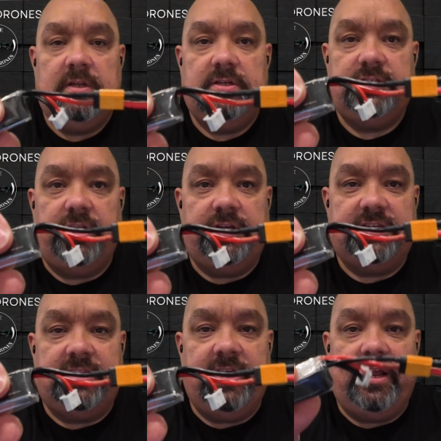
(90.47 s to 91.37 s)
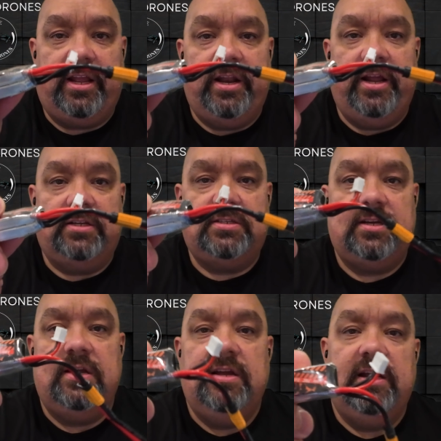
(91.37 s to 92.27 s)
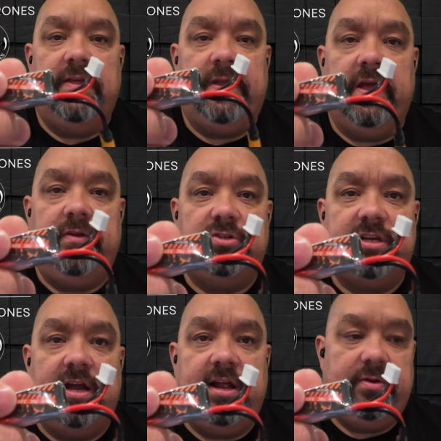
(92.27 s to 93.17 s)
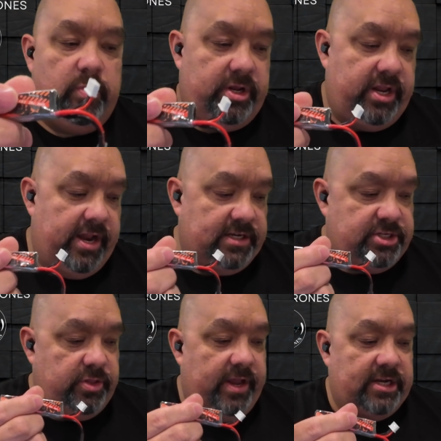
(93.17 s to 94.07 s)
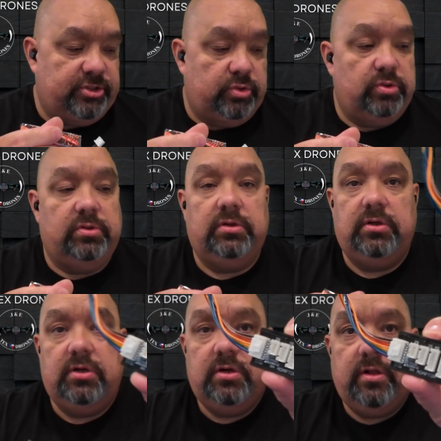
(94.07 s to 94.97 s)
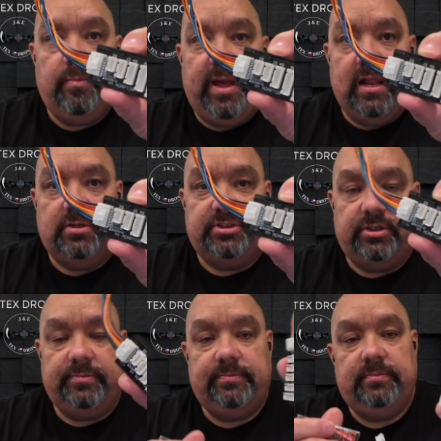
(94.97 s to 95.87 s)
So you see that connects, and the other side would connect to the actual balancer.